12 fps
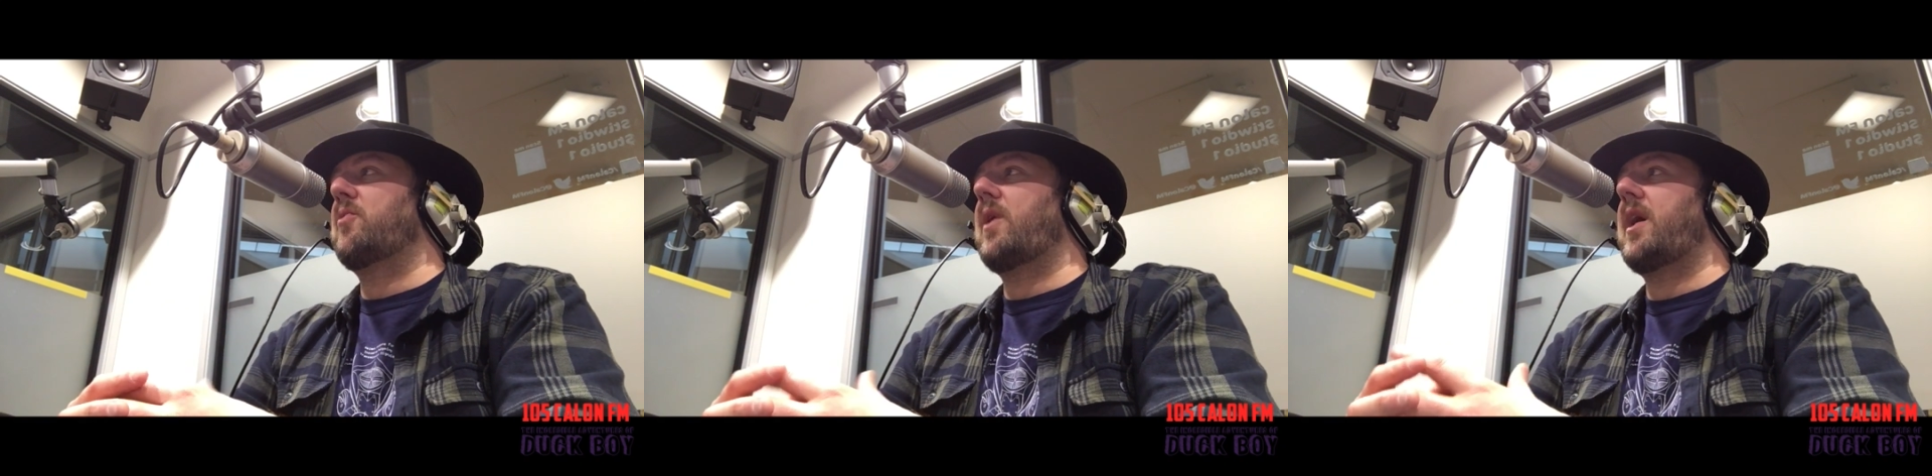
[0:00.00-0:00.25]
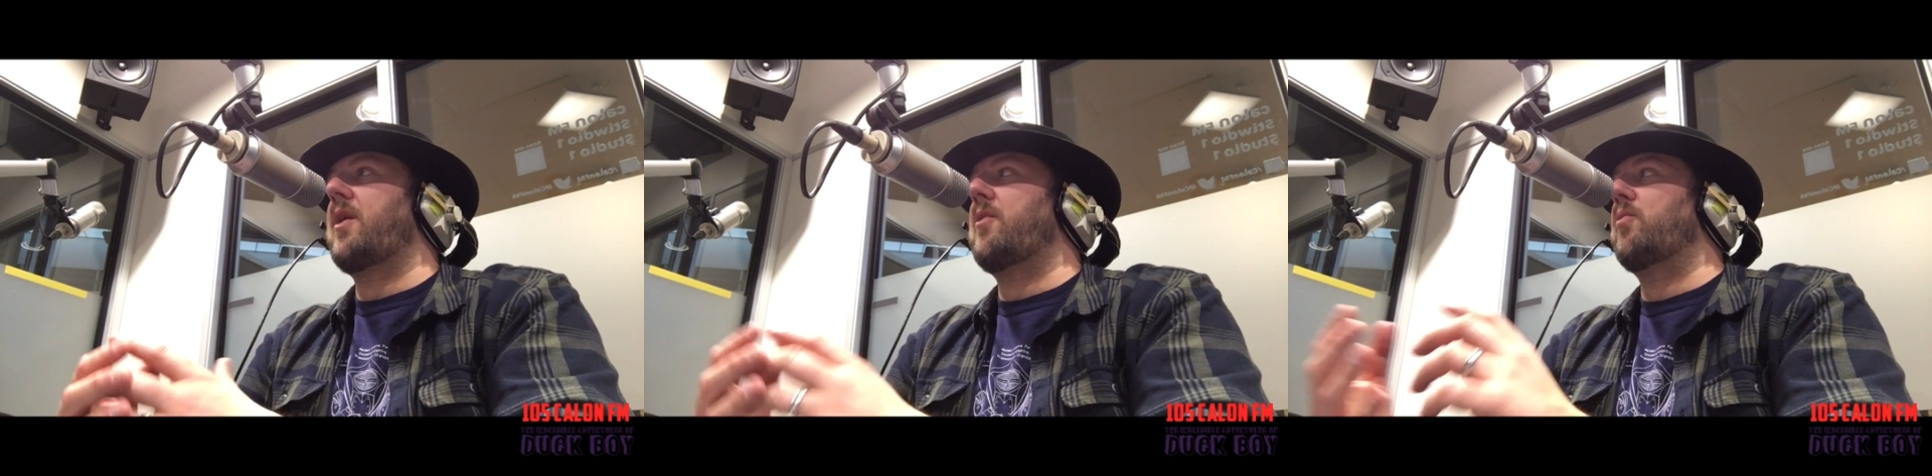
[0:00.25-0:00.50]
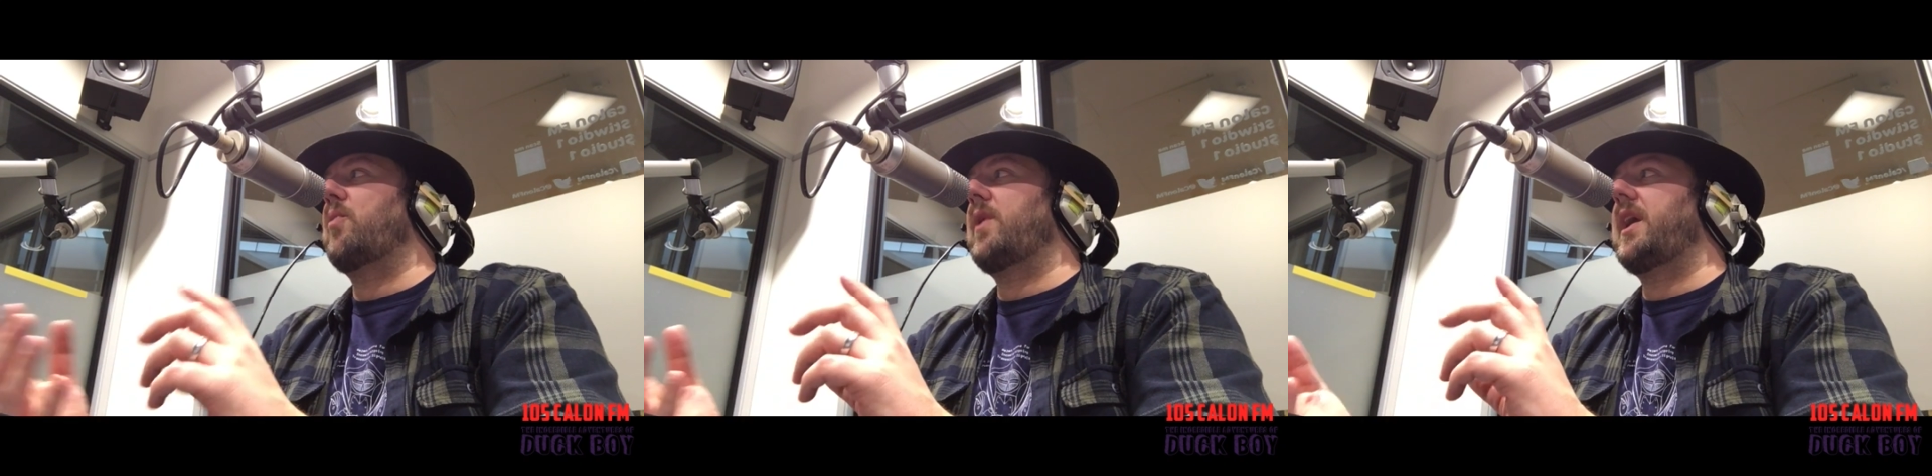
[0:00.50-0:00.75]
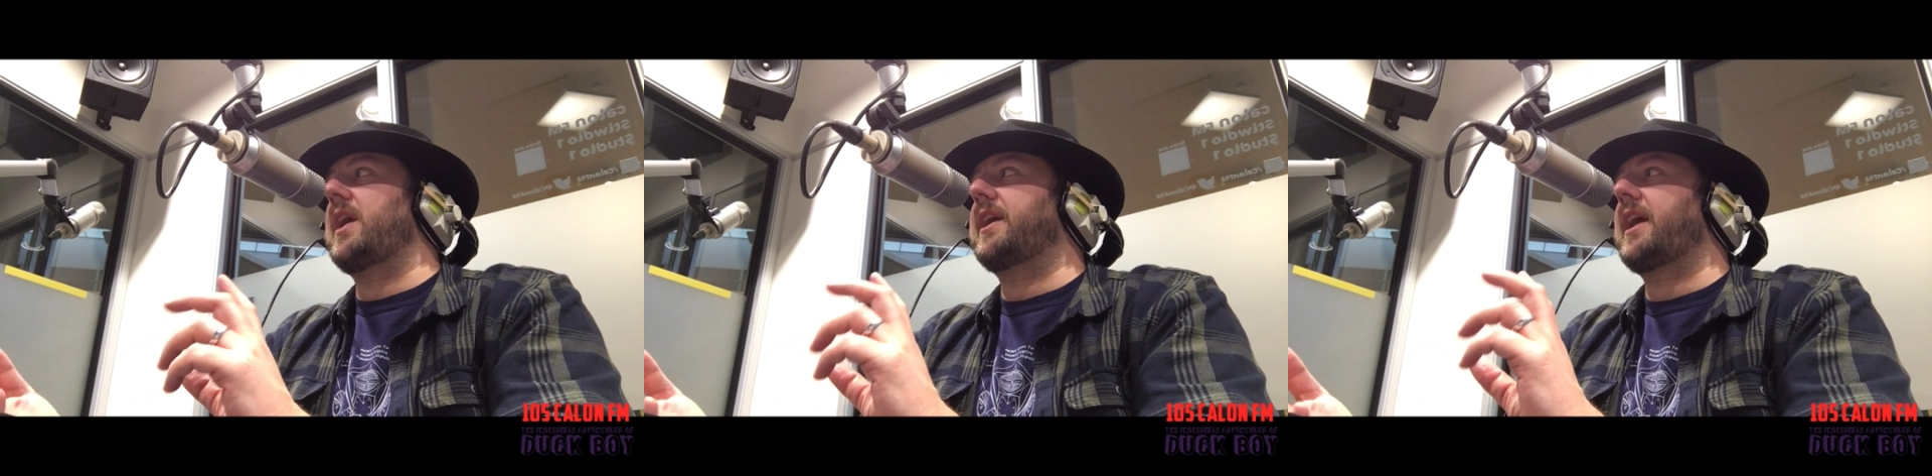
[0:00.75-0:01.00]
where
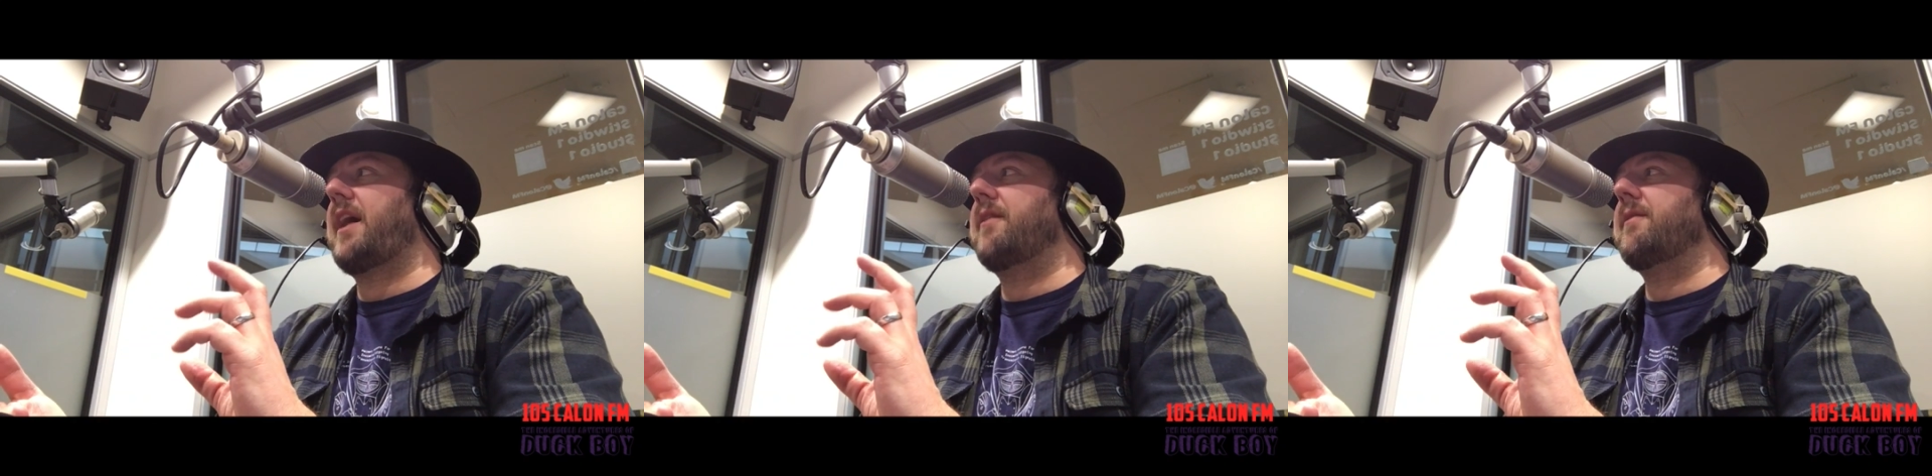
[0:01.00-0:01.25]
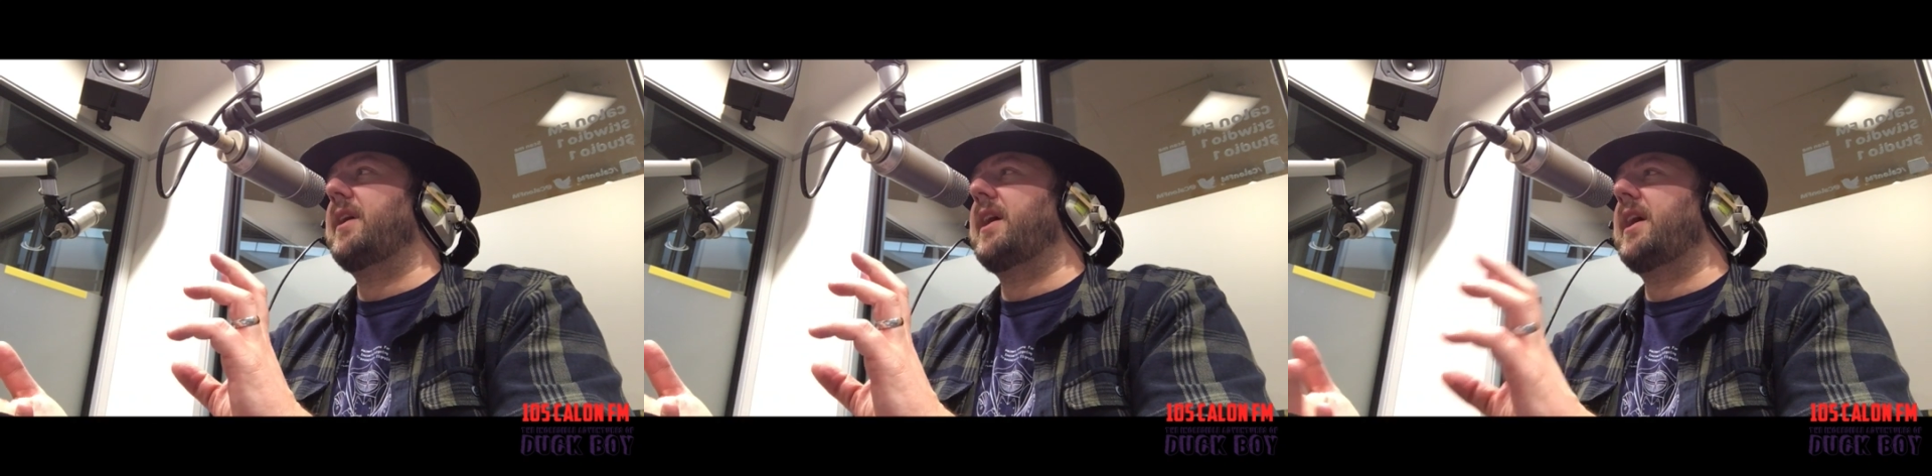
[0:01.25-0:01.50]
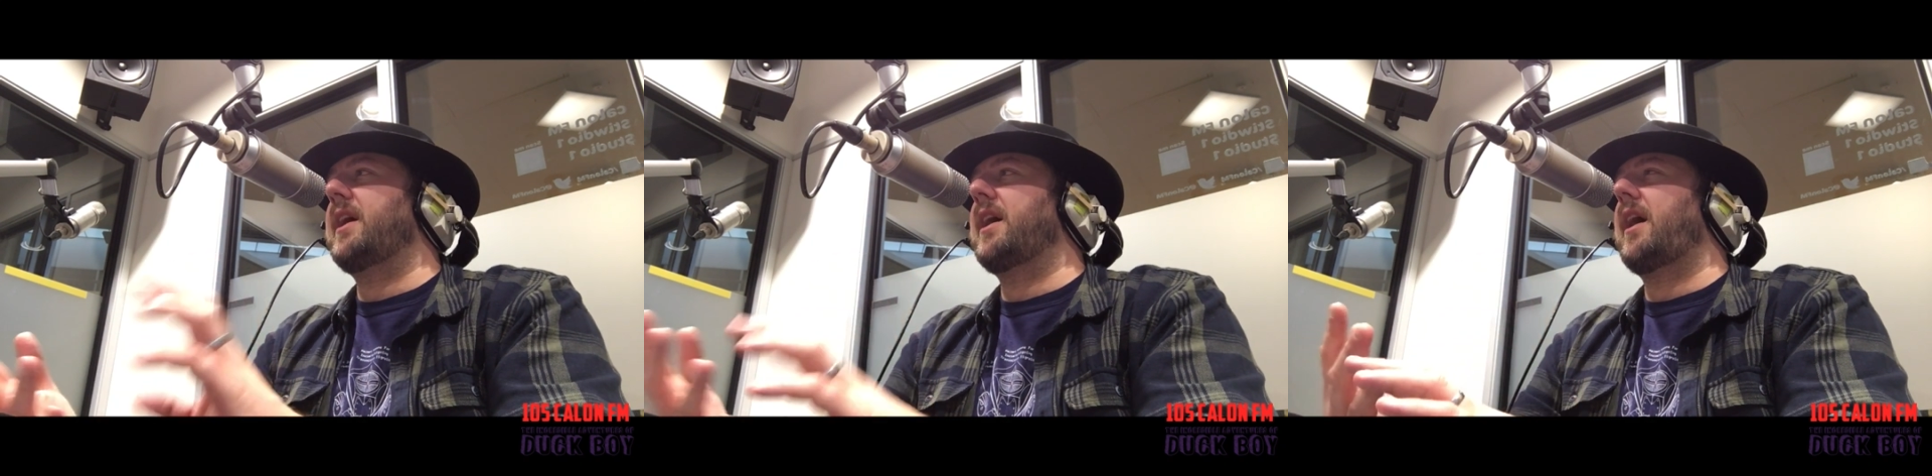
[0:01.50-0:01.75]
we carry,